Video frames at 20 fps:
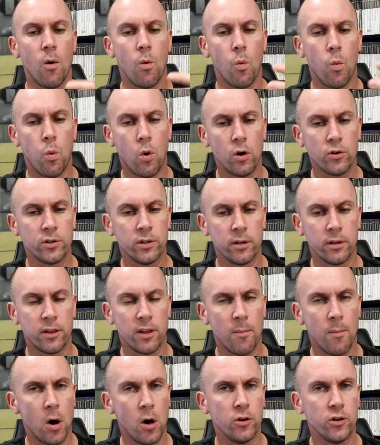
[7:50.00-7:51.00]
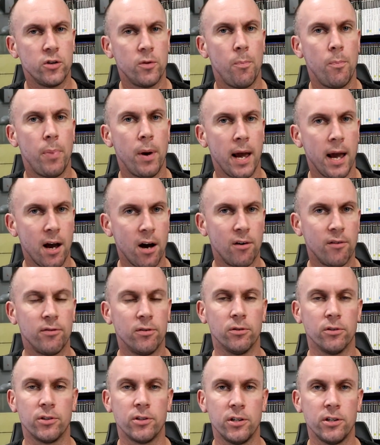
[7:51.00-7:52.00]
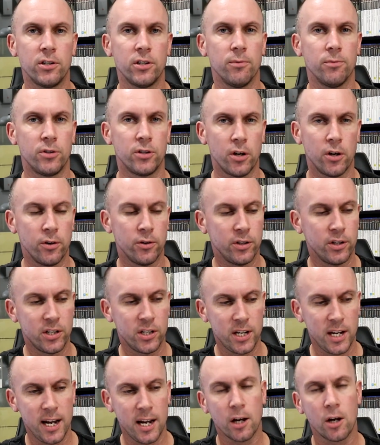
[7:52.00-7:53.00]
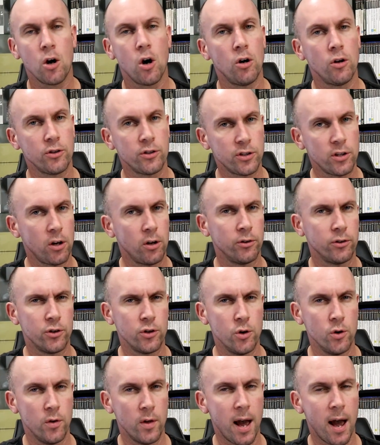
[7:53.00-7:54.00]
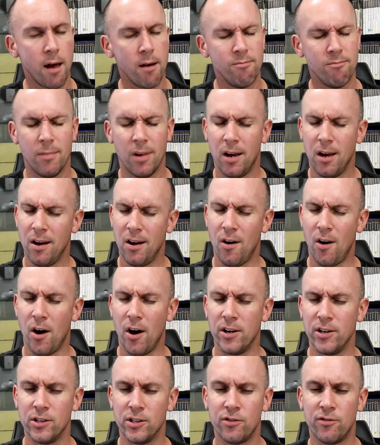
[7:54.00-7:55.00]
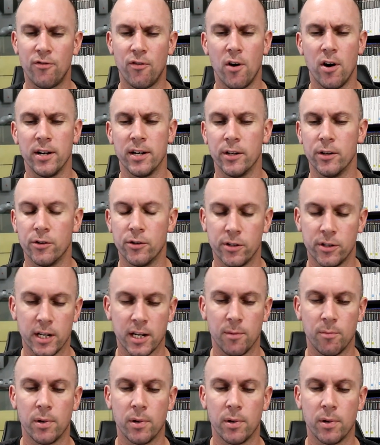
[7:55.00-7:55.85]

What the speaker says: wasn't the most powerful system, so to see a console do that, I just find interesting.